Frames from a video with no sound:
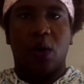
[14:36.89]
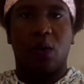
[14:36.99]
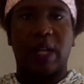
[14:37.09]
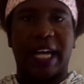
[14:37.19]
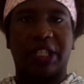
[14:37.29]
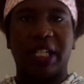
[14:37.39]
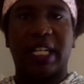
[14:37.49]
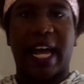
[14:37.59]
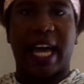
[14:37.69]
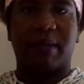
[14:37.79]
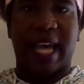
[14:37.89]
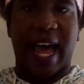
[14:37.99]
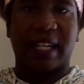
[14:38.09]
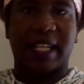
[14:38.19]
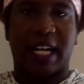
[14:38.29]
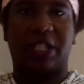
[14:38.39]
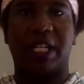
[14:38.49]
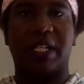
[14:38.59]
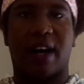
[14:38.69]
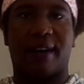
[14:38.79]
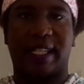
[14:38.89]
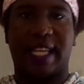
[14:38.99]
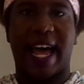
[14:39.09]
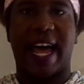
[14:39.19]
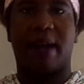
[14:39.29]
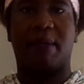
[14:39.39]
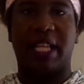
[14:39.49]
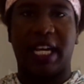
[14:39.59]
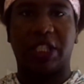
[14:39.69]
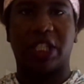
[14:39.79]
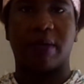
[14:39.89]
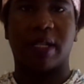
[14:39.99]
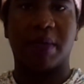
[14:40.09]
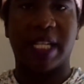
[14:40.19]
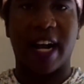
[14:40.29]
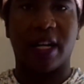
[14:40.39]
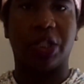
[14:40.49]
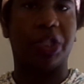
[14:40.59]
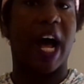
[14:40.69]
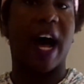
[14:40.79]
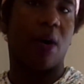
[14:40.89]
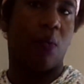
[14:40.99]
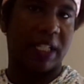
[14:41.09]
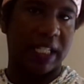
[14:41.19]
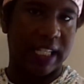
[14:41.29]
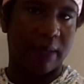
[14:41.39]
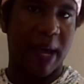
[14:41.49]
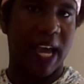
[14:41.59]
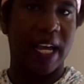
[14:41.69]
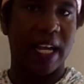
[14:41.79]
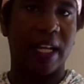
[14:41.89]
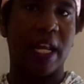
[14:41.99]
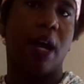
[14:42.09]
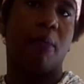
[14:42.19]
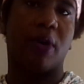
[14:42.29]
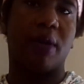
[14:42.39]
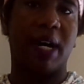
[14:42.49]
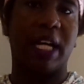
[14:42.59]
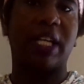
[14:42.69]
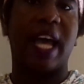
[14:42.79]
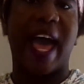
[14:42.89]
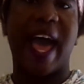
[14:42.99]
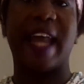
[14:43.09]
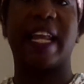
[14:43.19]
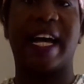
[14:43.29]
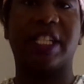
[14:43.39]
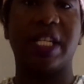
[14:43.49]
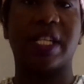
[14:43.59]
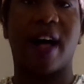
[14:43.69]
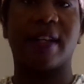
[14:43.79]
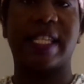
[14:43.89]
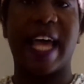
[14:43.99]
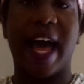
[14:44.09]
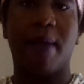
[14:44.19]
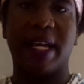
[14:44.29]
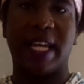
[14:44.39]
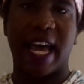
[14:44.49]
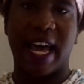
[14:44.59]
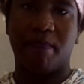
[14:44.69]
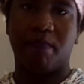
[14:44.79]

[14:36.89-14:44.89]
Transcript: who, like, she claims acts like she's all sad, but then jumps on Terry's jock, which is his peen, pretty much acting like she's all sad, but yet